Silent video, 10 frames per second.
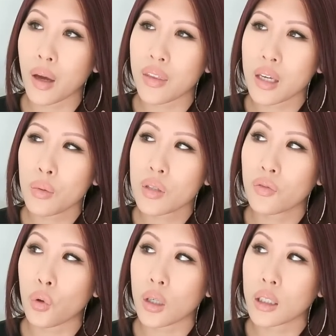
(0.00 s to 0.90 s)
I think it was
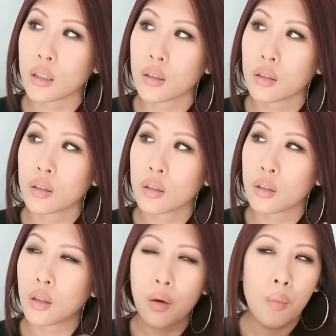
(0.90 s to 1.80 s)
four.
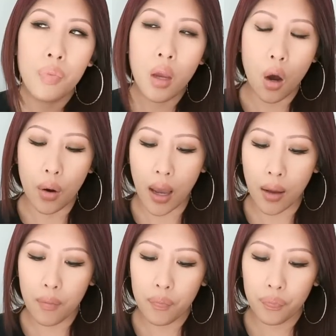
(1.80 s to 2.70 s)

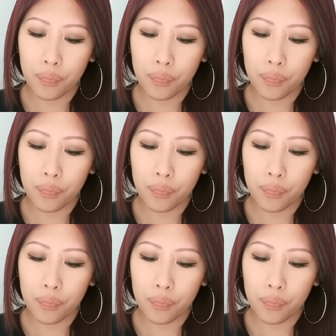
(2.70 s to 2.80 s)
Okay.